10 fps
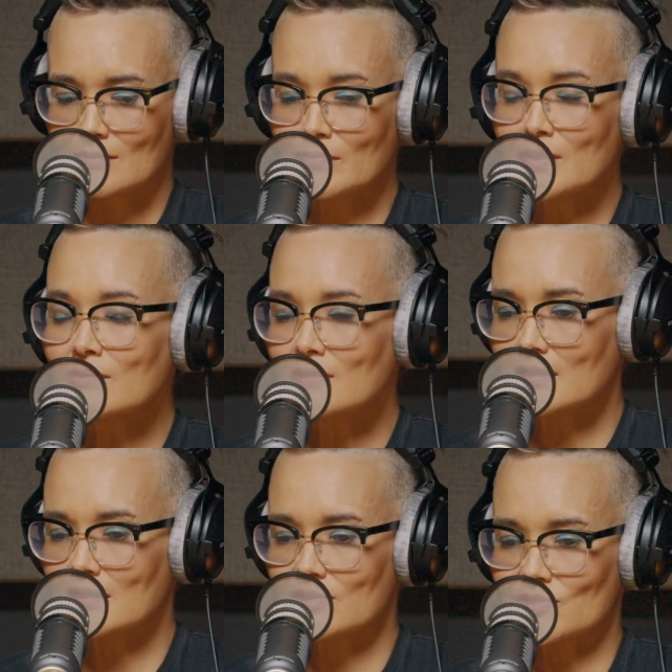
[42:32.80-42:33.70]

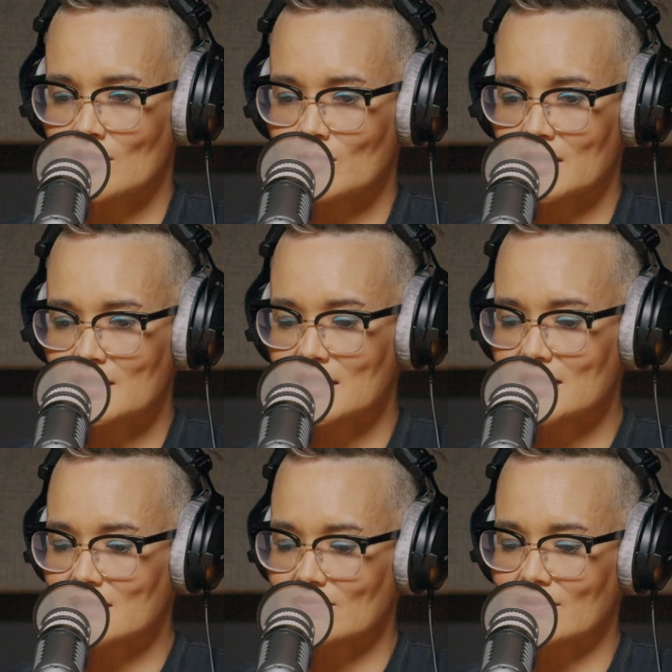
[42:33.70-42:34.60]
Munich in Germany to
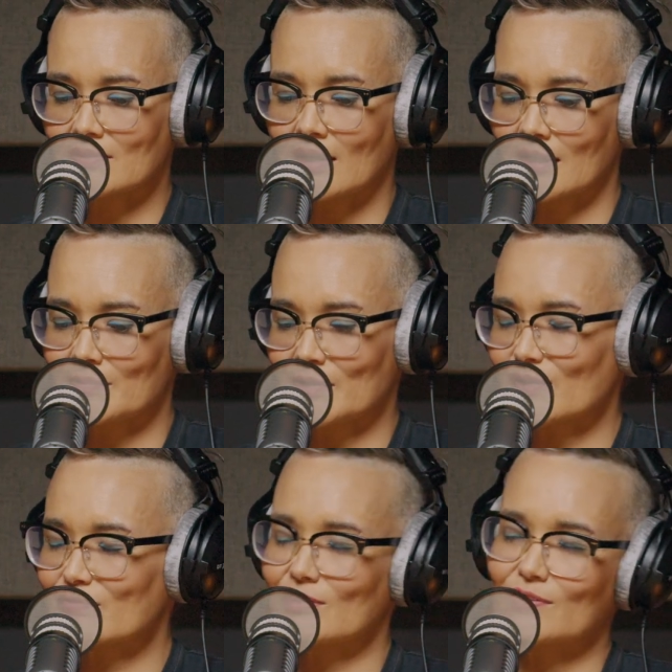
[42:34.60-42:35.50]
interview Kylie
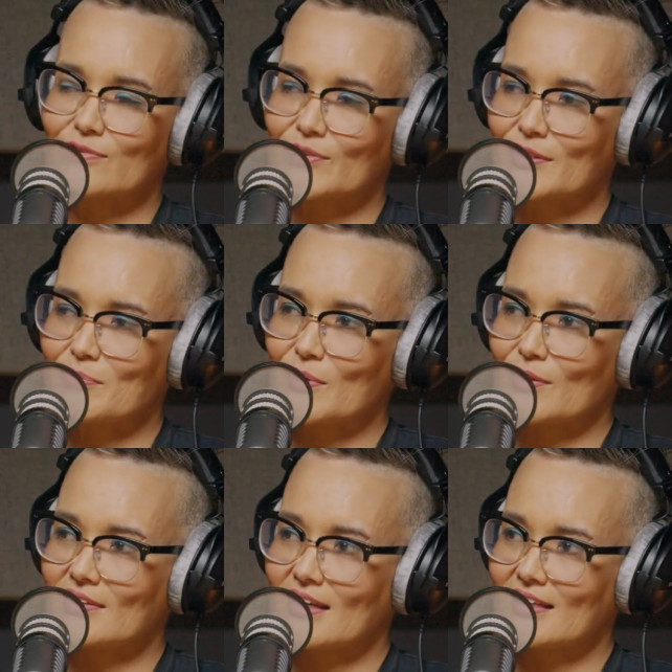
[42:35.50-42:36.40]
Minogue for her 40th
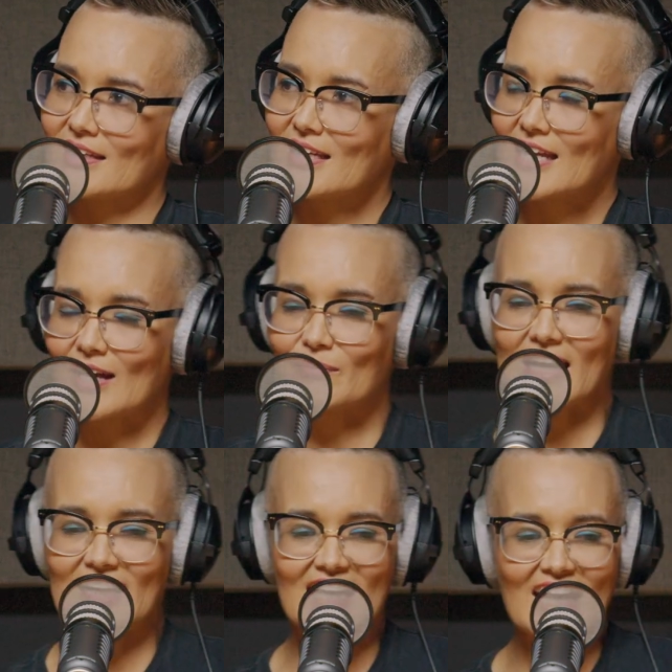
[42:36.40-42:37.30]
birthday. And we
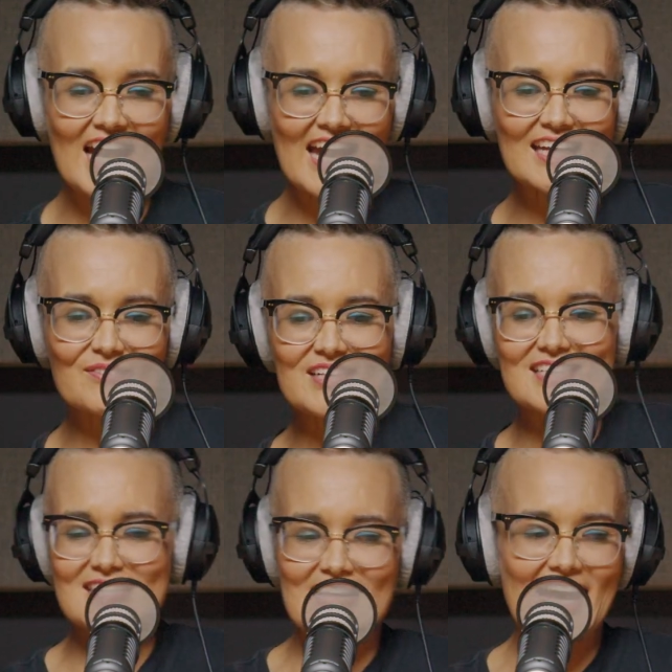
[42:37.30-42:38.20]
had a cake and we
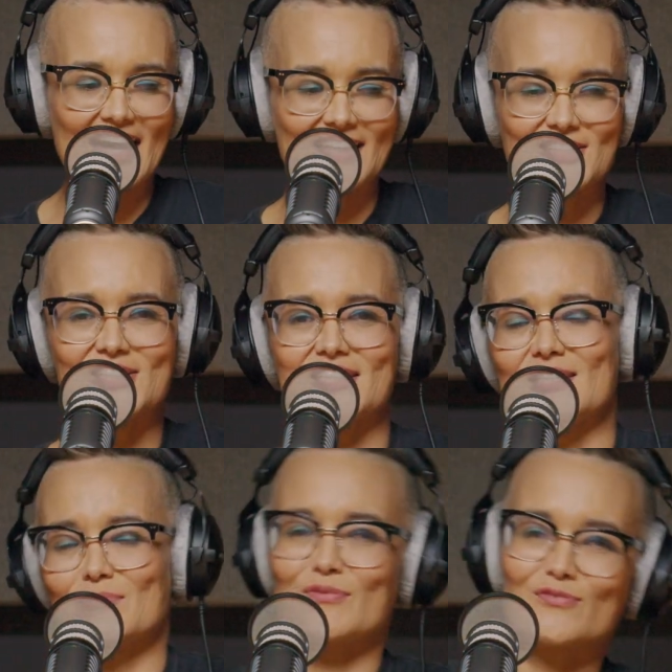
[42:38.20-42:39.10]
sang and she
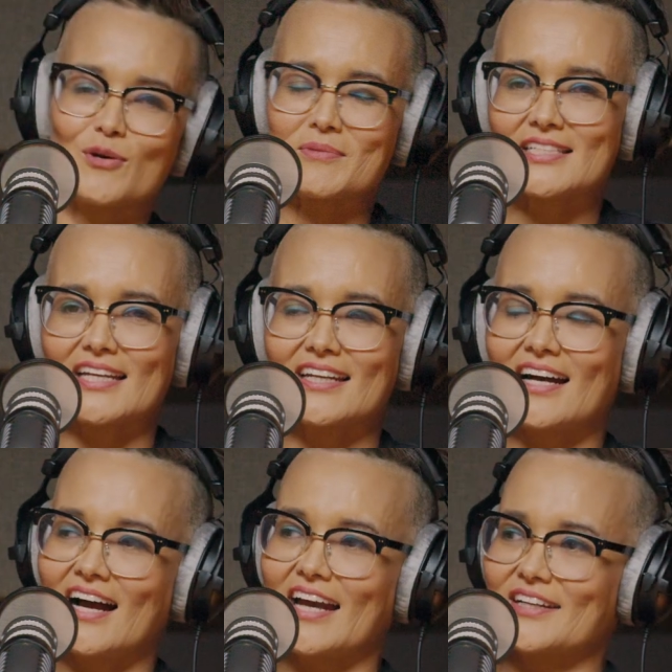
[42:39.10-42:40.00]
did a performance that
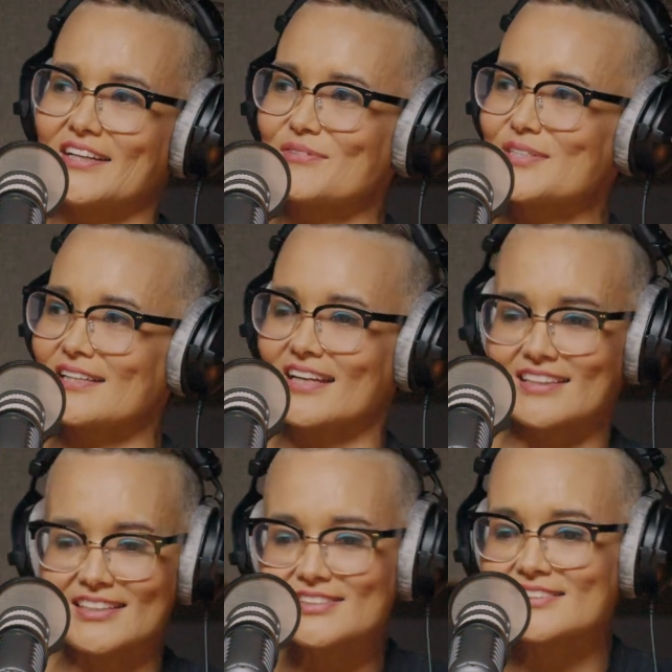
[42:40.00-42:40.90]
night. And it was
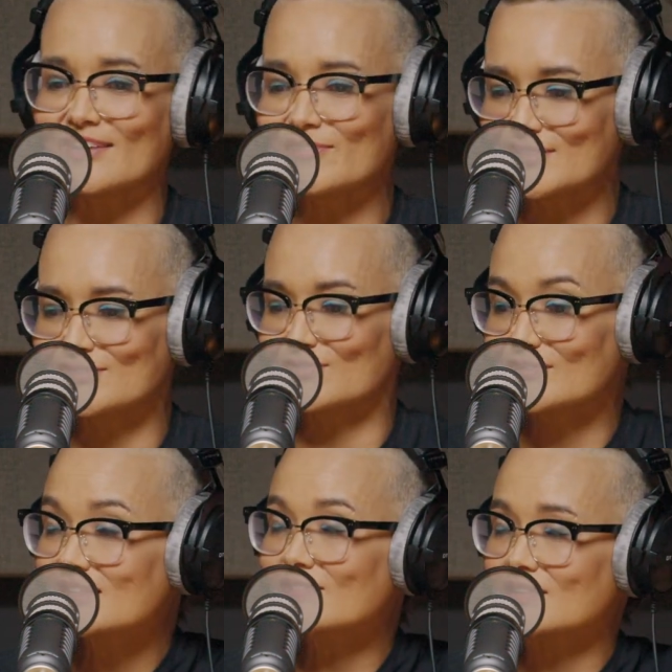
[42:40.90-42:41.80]
like, this stuff is
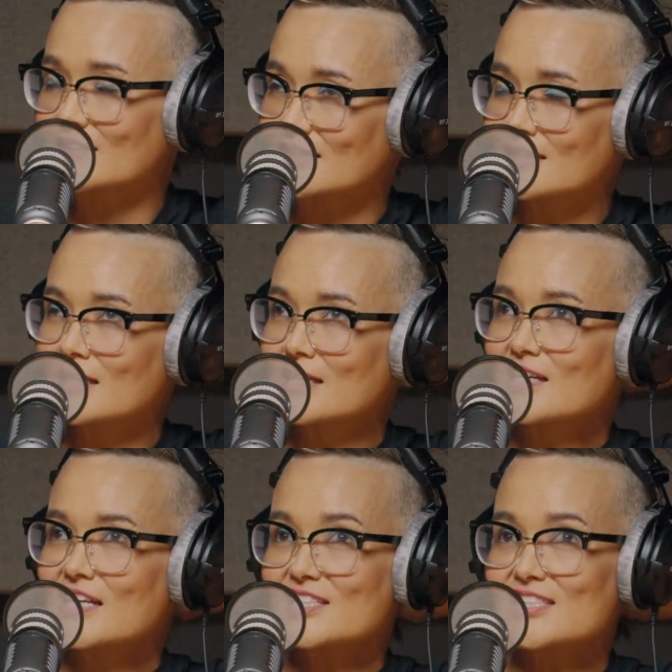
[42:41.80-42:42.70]
really, really,
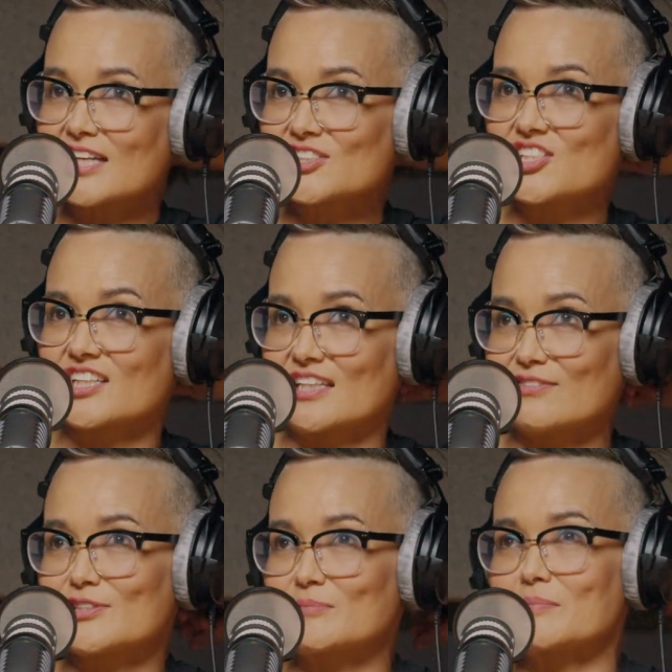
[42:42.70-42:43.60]
it's such a
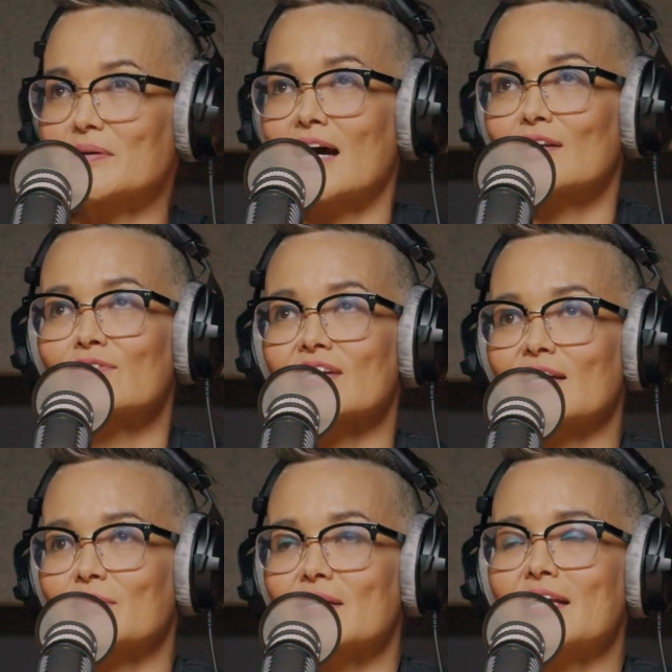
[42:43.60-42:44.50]
gift to be part of.
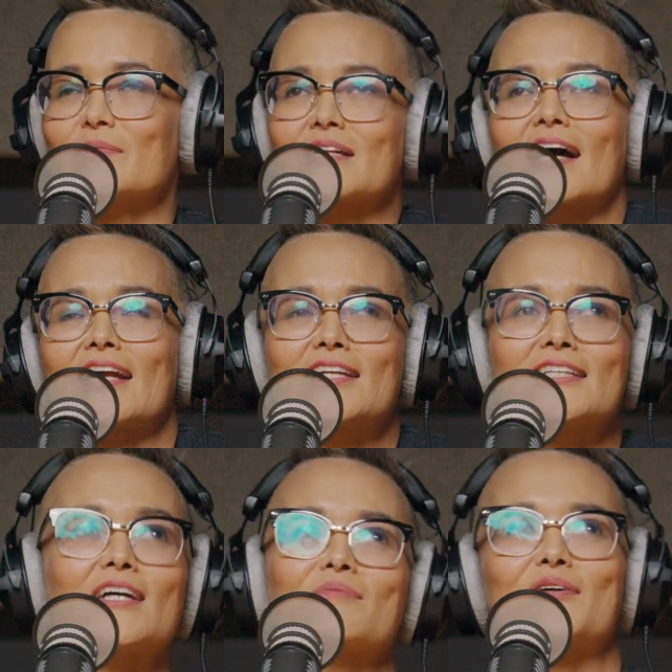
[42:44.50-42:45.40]
And it'd be like,
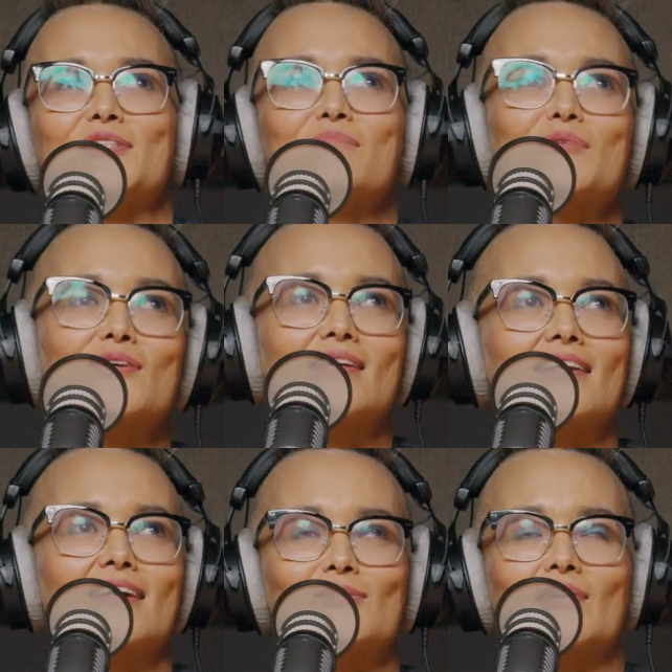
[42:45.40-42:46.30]
I'm going to
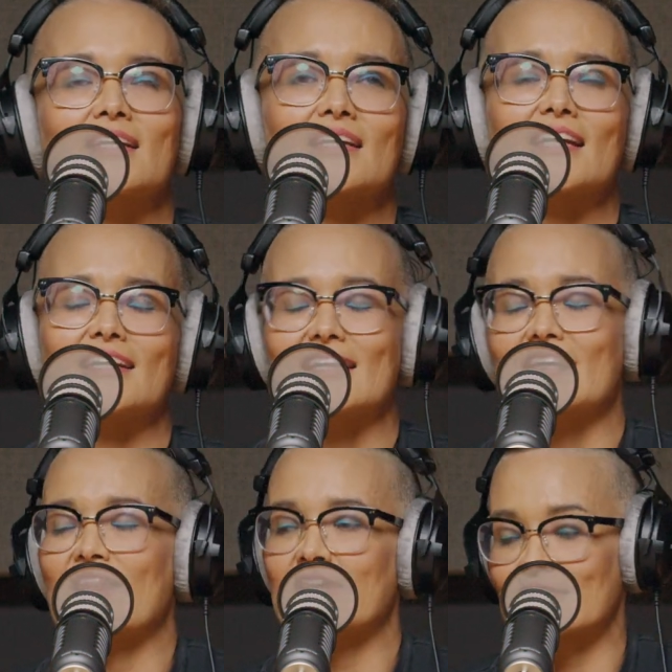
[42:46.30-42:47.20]
Munich next week. And
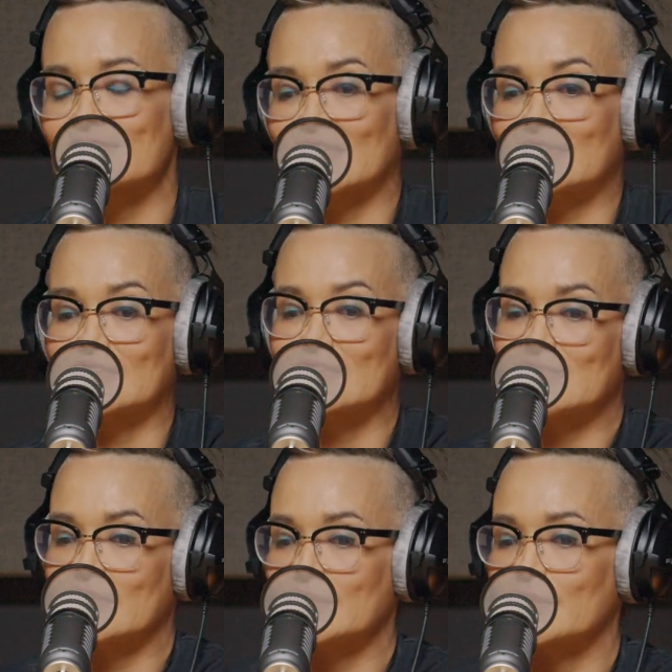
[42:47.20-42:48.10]
then suddenly
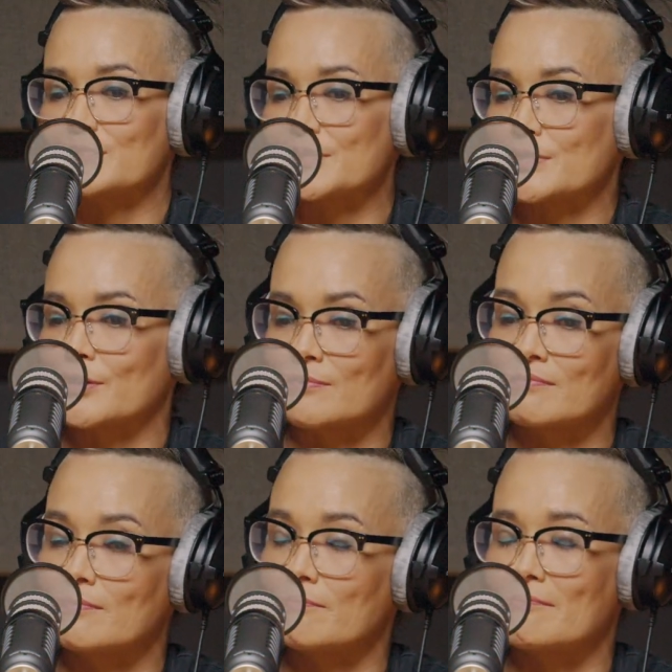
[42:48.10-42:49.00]
it's like, no, I'm just
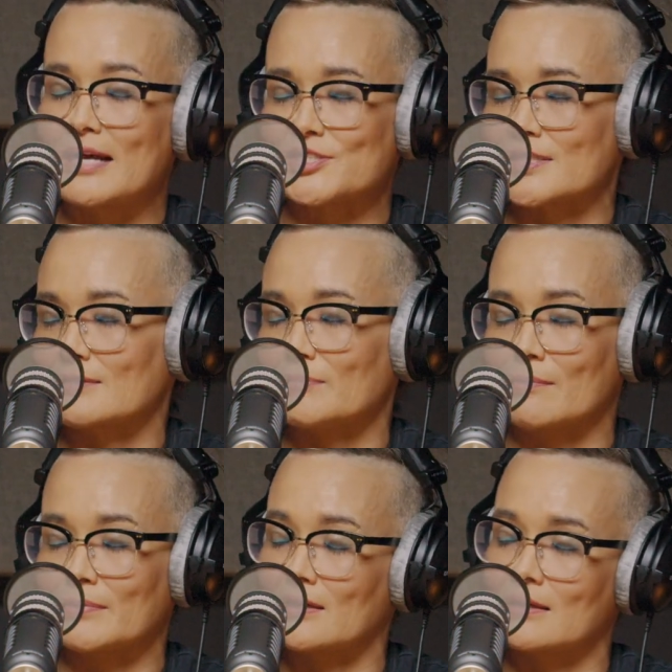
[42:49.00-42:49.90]
home mashing
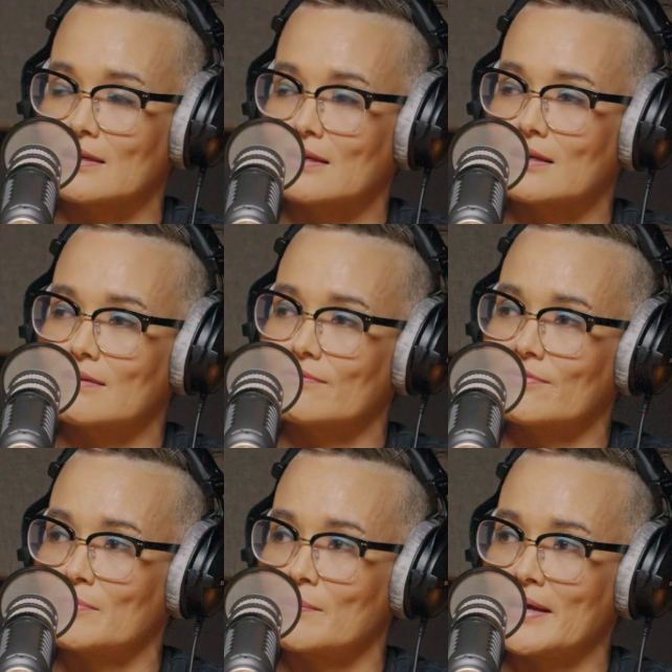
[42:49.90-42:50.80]
pumpkin.
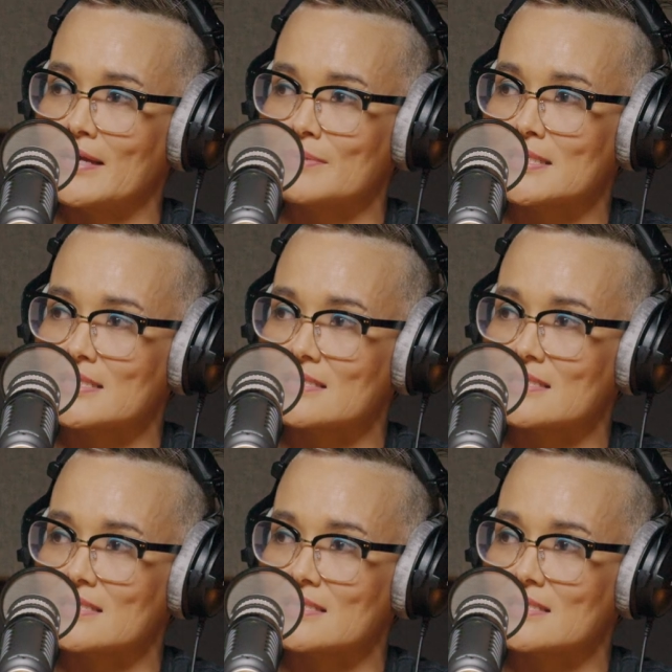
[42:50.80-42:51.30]
For my babies.